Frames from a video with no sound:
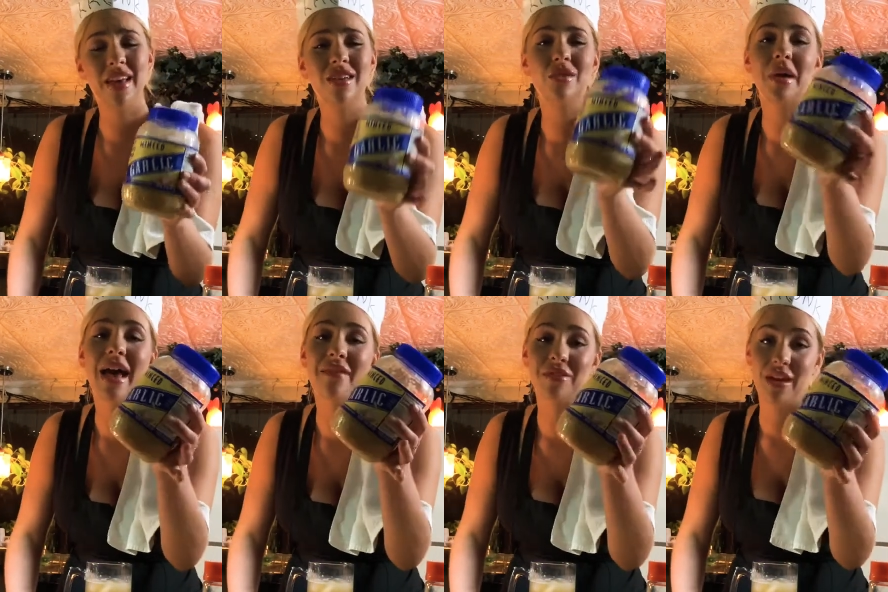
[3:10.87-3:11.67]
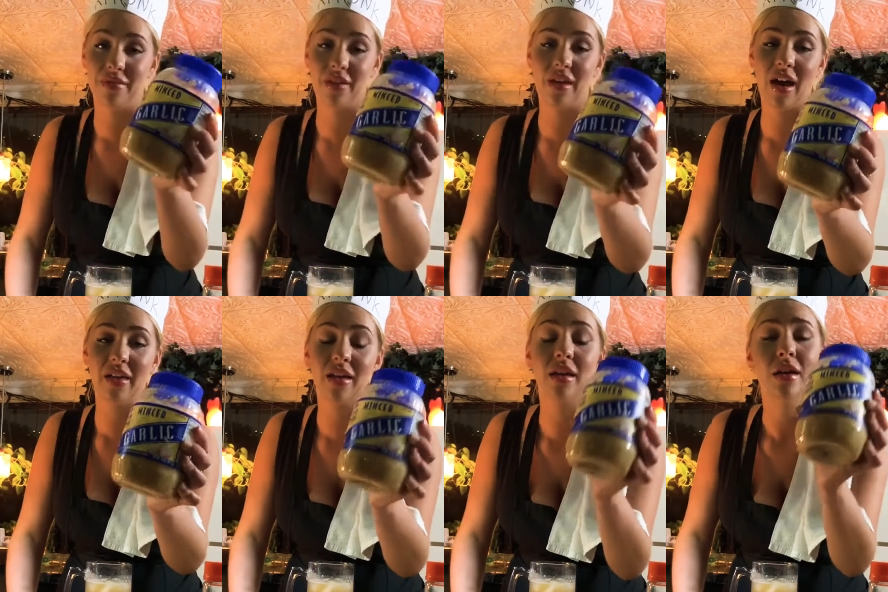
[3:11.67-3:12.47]
You don't have to have the
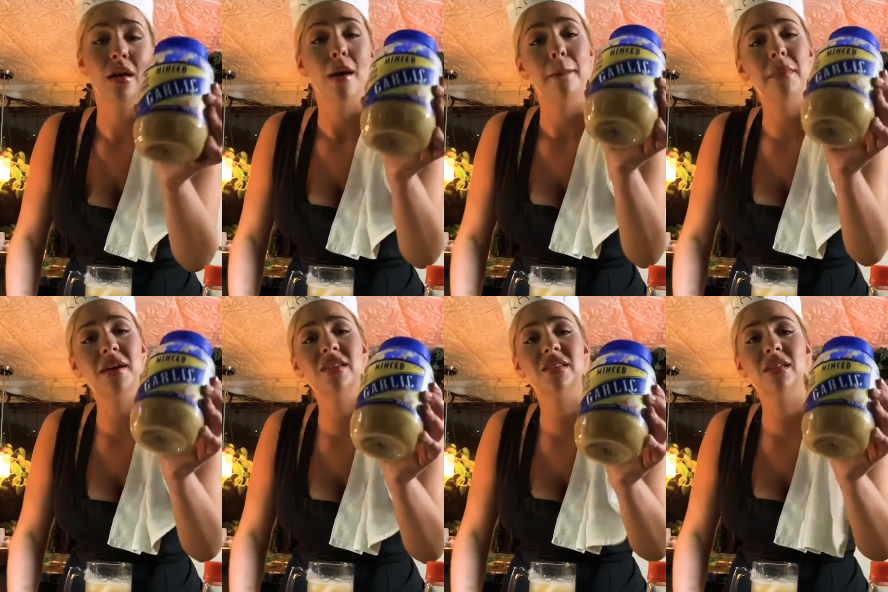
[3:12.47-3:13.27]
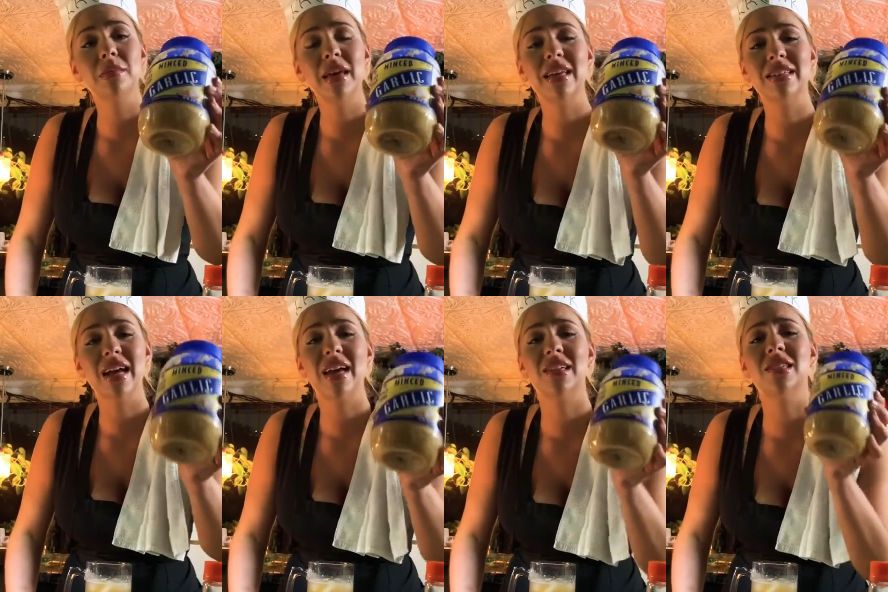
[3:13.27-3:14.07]
garlic, but it's gonna make it
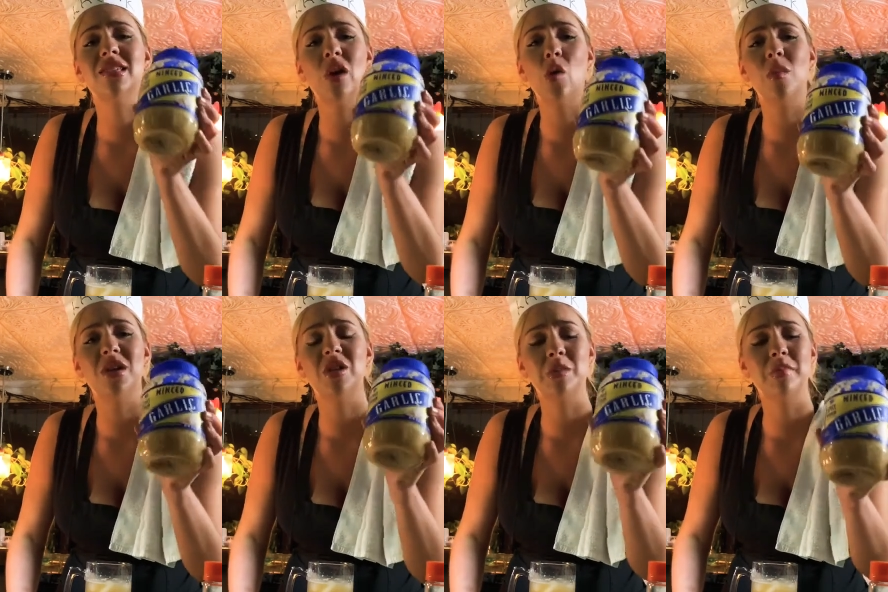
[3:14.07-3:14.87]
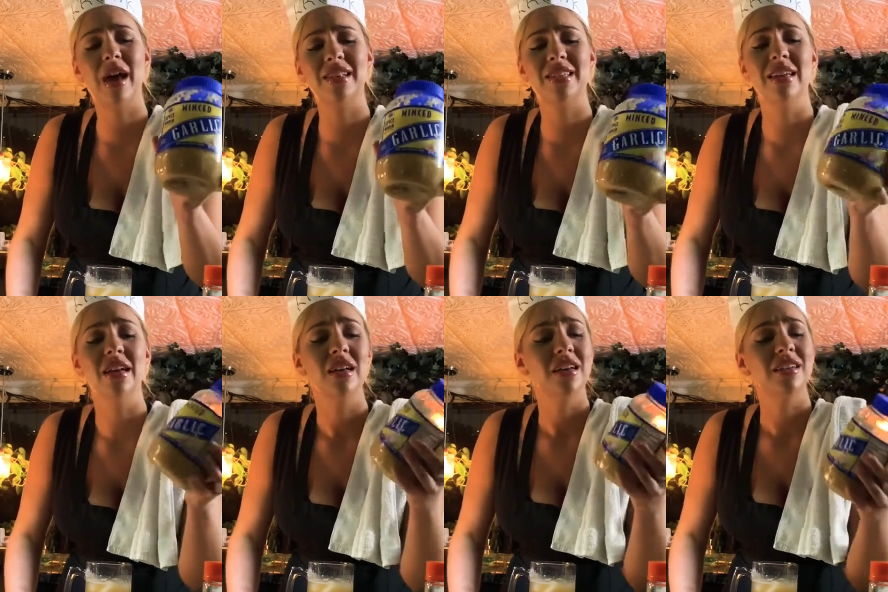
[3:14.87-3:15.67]
taste so much better.
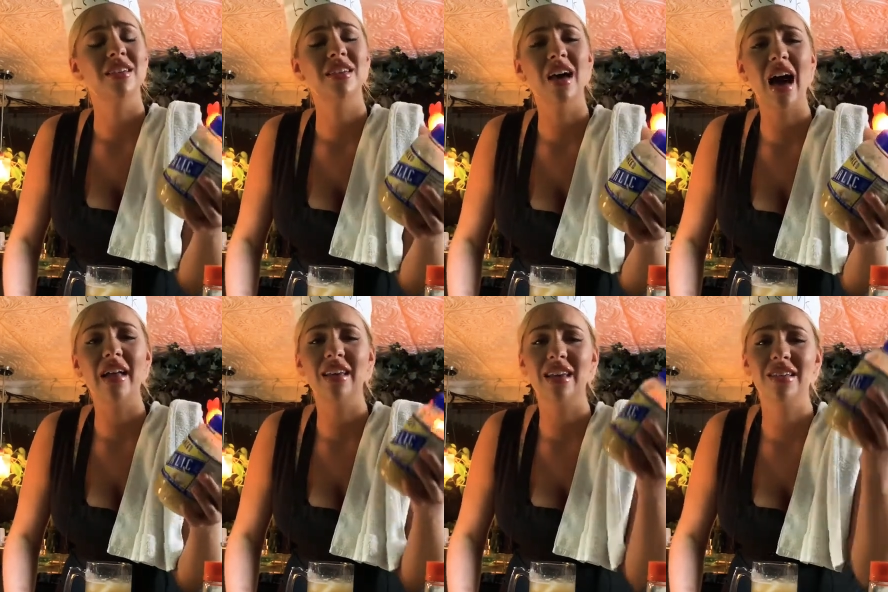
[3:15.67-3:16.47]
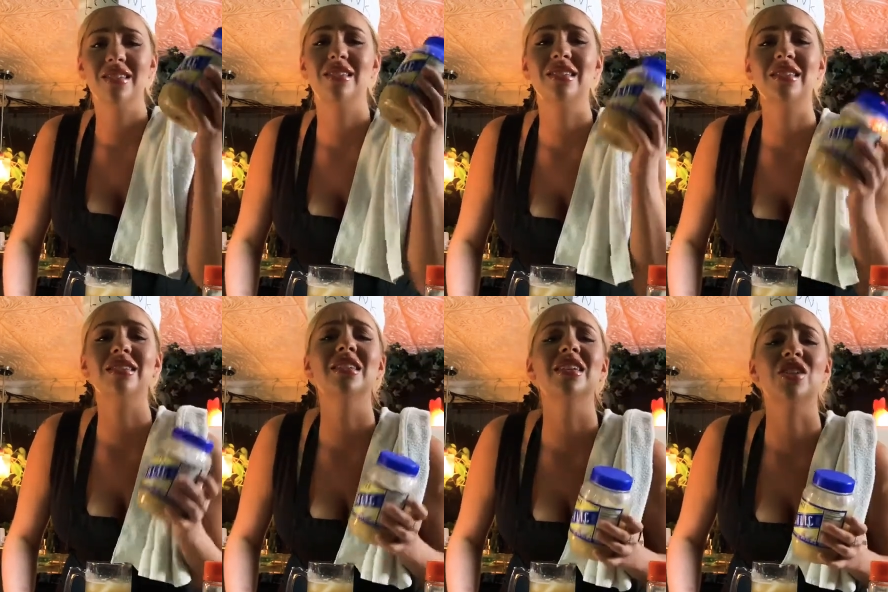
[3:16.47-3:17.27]
Garlic is
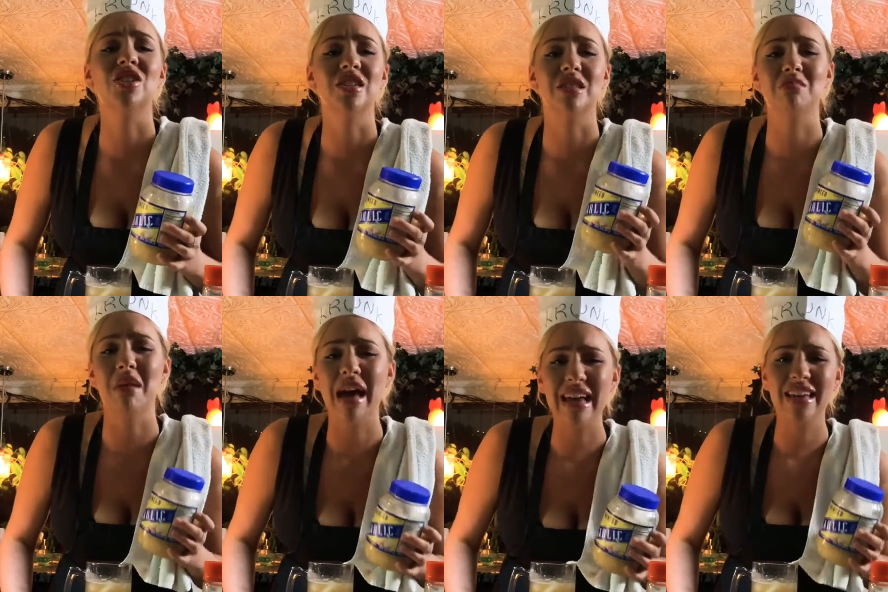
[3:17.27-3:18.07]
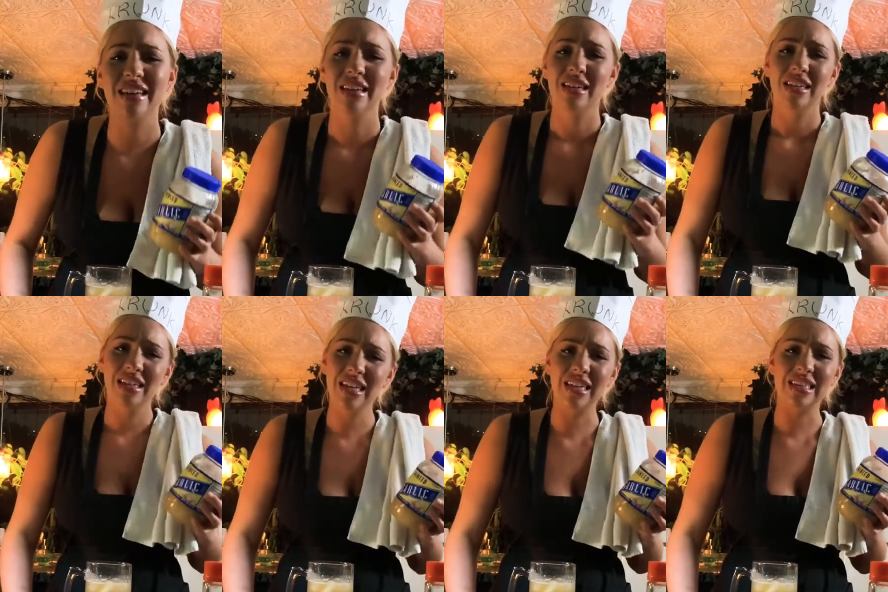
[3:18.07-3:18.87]
delicious, mate.
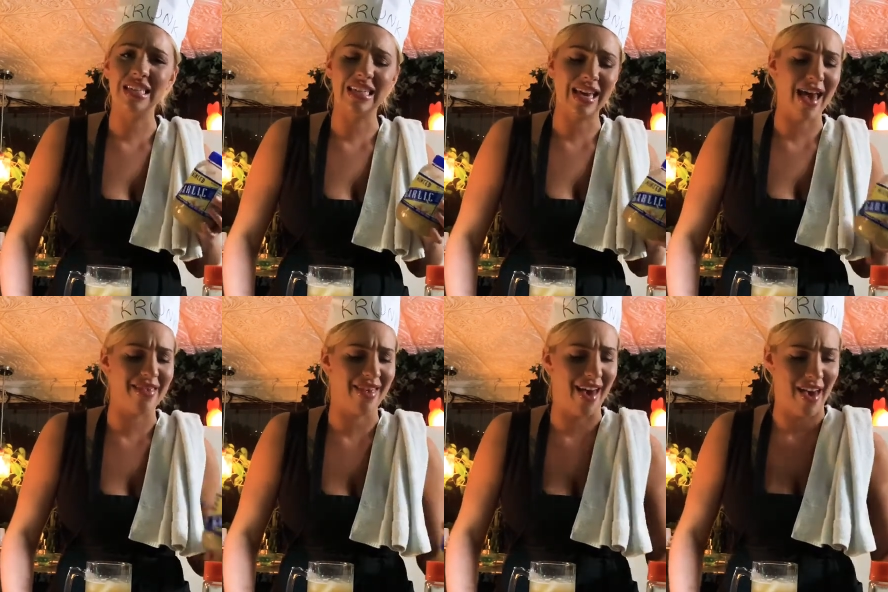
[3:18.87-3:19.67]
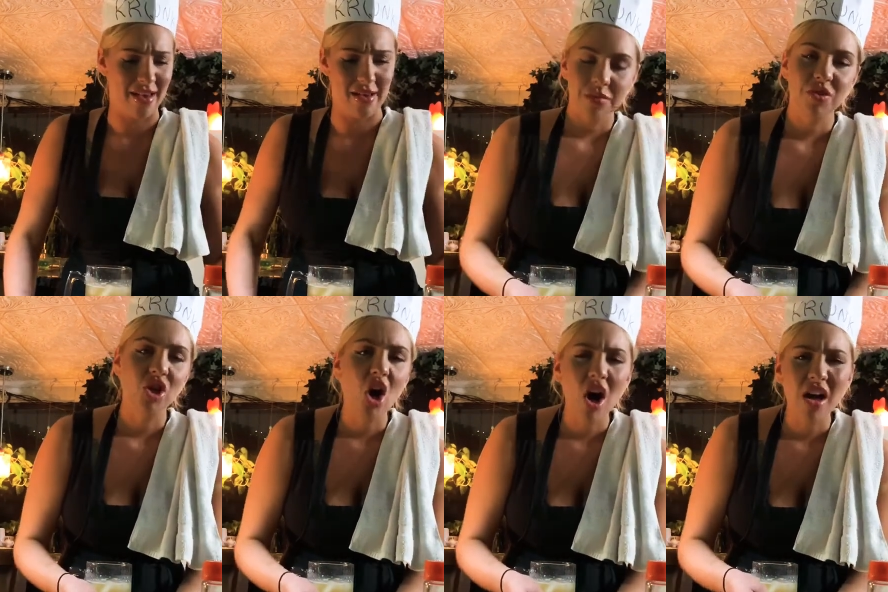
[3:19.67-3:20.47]
Get it together. Some
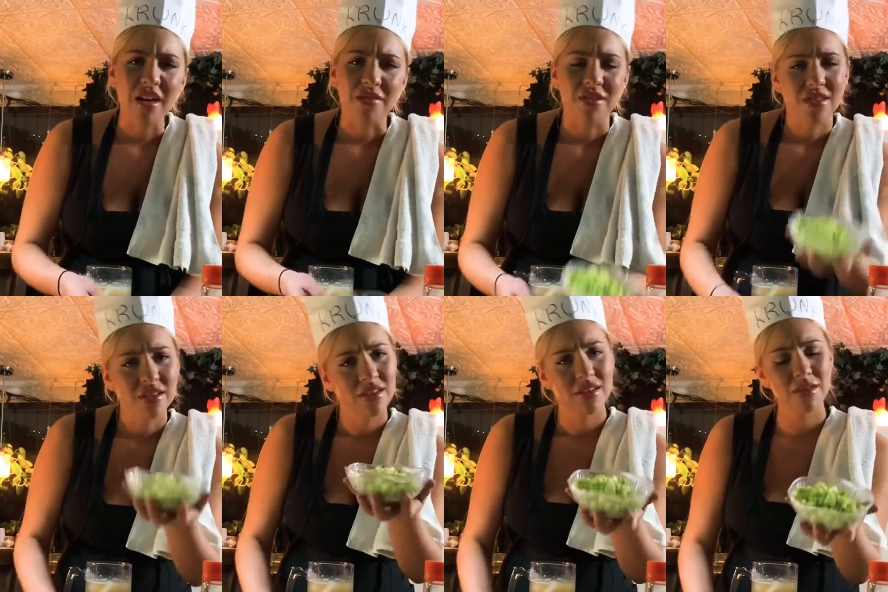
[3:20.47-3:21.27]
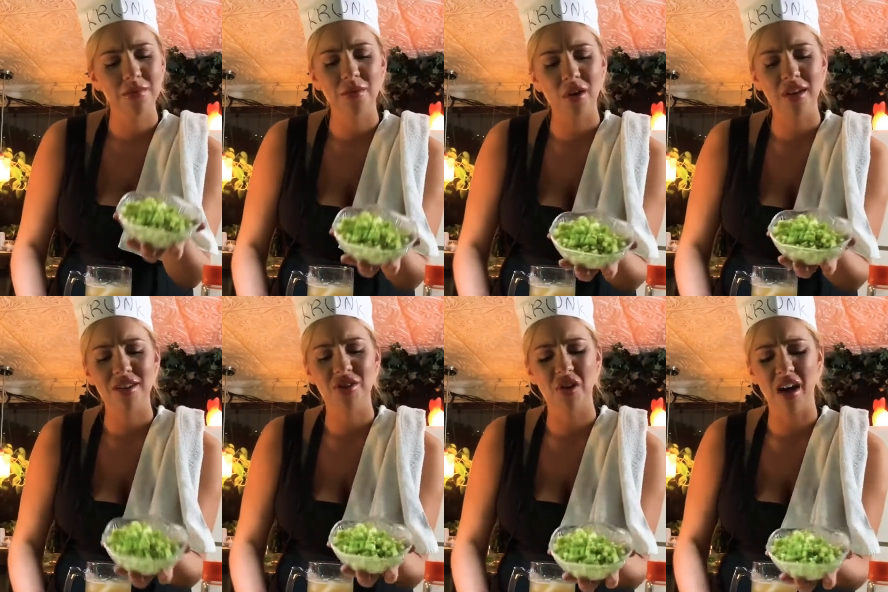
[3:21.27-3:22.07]
chives. Some fucking
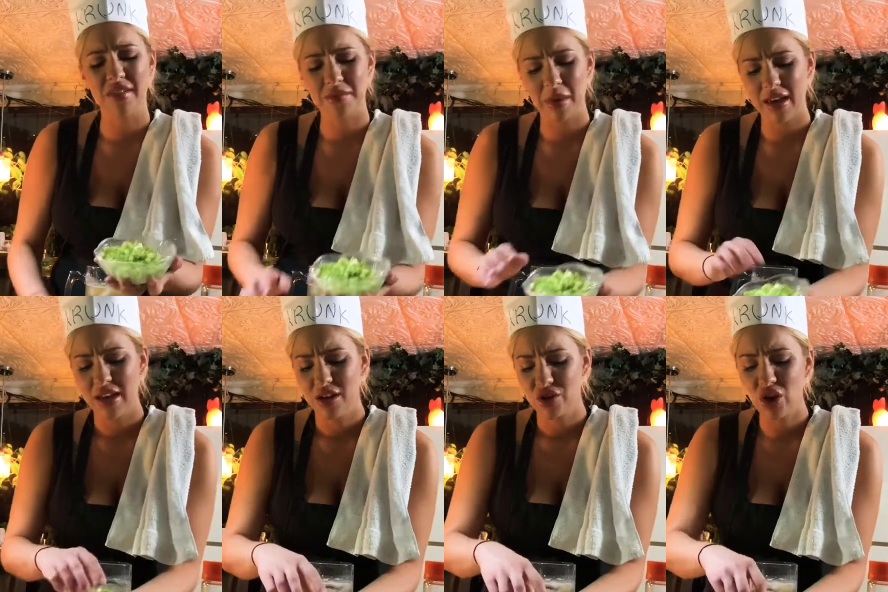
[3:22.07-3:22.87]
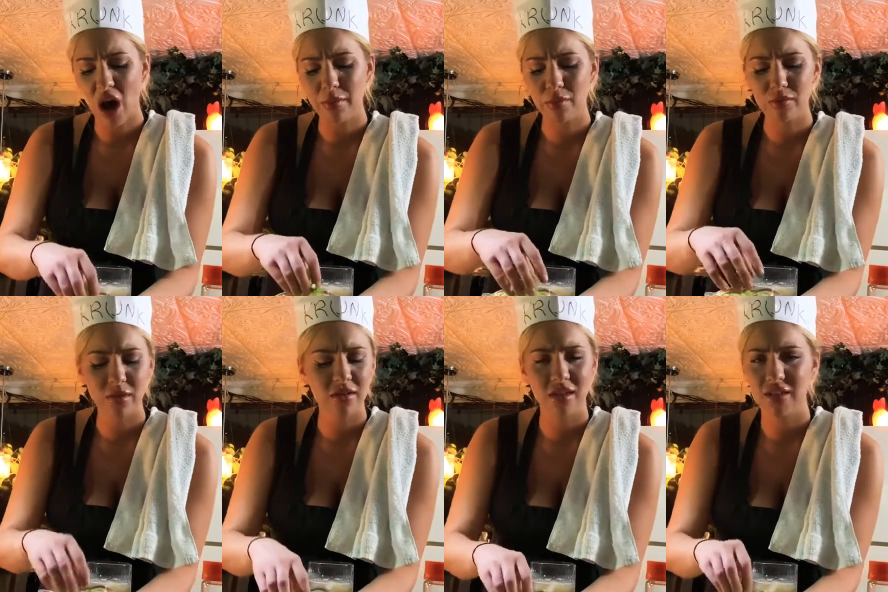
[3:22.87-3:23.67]
chives, mate. Chop them real
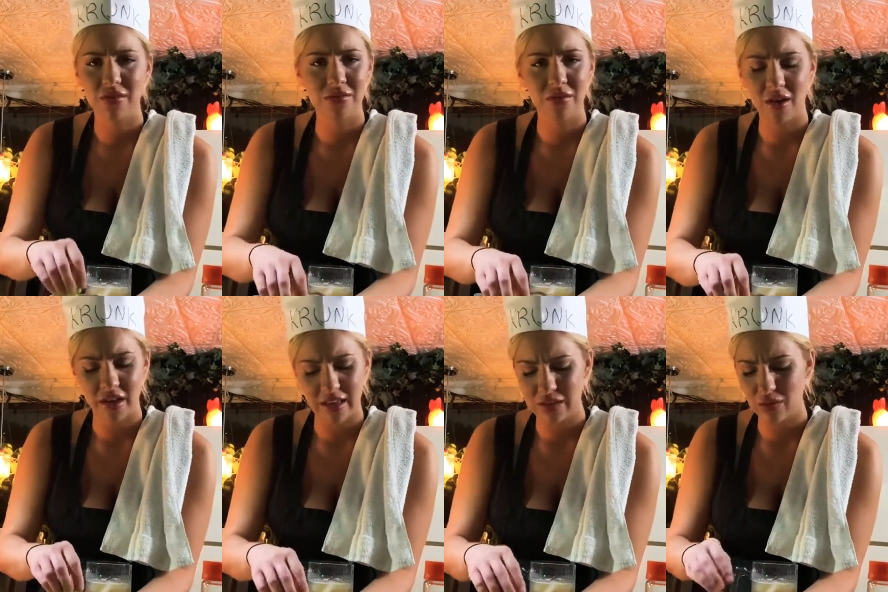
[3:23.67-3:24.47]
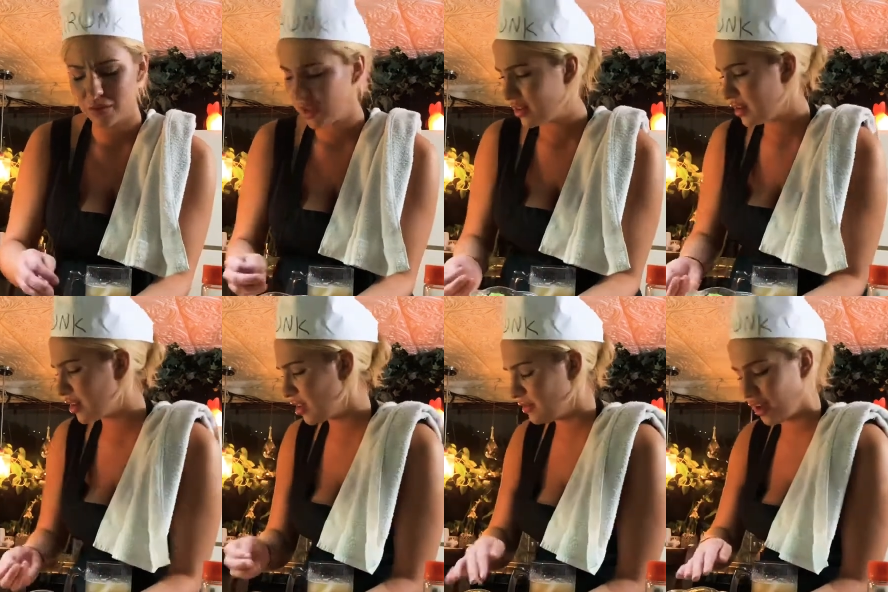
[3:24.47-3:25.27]
nice and fine. That's why we had the
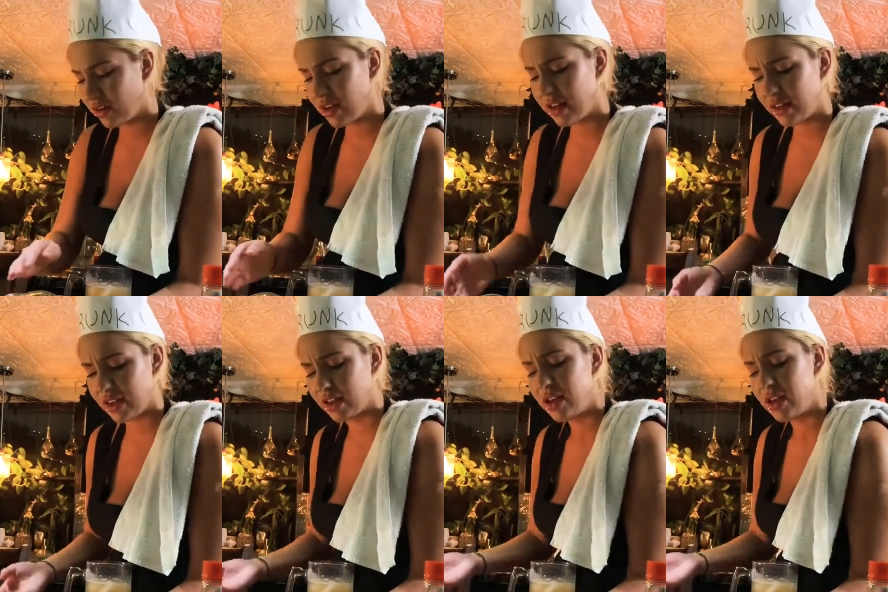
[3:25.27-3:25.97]
knife out earlier.